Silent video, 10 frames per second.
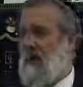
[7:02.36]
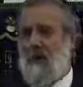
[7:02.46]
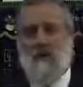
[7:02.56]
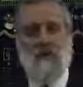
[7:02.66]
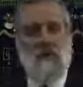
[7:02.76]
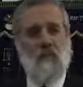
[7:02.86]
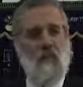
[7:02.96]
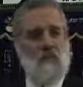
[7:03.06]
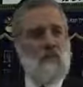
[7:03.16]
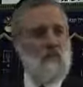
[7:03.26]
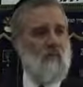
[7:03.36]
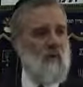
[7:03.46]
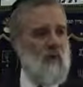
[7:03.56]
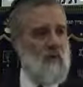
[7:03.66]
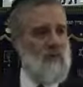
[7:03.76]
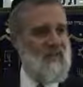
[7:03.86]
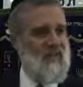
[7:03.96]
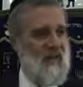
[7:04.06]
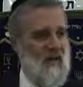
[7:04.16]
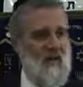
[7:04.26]
It serves the purpose of creation, the
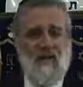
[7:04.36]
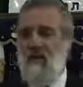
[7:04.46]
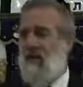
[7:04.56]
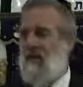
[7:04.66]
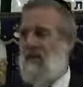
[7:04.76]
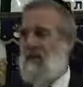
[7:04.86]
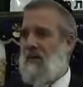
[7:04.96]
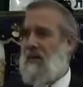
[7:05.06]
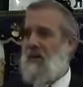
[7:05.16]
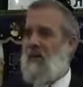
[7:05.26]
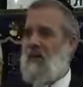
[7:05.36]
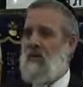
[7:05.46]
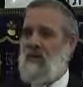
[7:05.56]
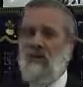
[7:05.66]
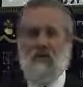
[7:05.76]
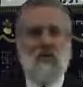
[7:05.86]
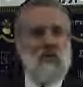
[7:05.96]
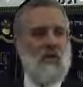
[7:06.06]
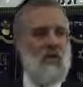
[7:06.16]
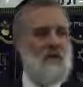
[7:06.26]
tachliti, the
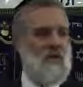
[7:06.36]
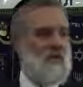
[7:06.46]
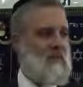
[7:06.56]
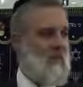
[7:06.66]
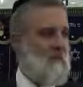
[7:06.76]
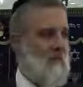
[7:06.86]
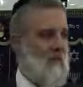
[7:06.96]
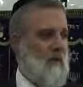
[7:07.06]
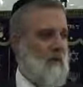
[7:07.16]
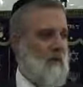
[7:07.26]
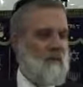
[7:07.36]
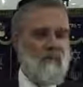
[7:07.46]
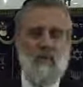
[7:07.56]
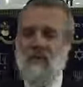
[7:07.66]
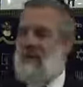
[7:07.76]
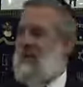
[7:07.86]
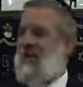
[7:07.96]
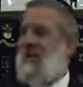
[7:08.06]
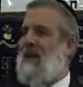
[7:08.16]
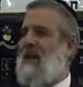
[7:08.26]
shalem, it is complete. It is
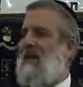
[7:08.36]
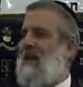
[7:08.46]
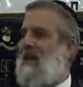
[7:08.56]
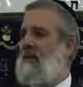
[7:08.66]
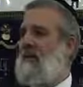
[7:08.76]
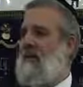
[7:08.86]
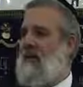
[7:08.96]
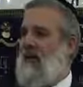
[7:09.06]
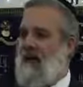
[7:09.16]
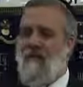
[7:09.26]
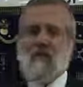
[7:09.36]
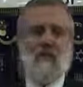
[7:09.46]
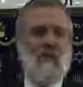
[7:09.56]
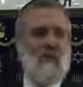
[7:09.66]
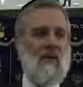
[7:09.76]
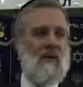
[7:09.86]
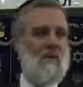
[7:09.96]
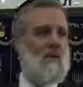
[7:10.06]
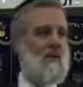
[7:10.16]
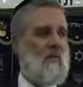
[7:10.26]
not lacking anything. Everything that God
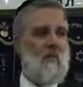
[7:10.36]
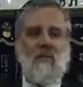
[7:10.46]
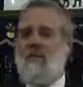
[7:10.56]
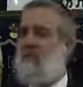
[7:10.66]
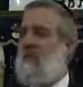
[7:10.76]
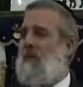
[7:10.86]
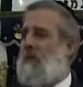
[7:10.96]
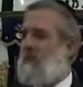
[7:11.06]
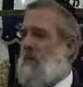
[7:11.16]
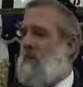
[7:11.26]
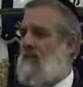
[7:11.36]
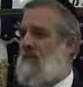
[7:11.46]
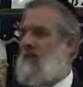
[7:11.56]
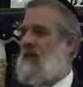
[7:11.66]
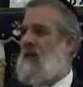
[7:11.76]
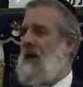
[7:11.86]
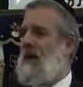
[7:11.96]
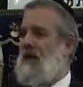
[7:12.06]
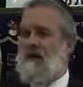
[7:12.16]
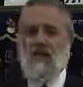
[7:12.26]
made in the world, therefore, is perfect
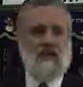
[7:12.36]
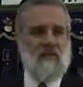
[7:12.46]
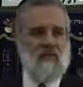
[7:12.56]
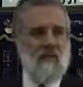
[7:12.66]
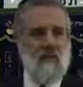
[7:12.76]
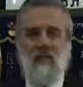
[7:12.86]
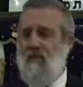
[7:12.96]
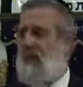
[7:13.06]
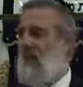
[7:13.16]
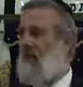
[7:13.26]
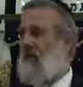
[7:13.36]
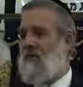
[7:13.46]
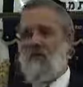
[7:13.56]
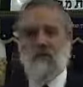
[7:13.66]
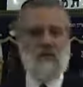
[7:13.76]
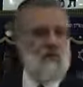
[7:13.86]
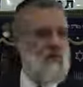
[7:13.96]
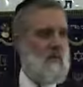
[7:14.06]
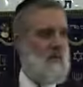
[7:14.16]
and it's necessary, even cockroaches.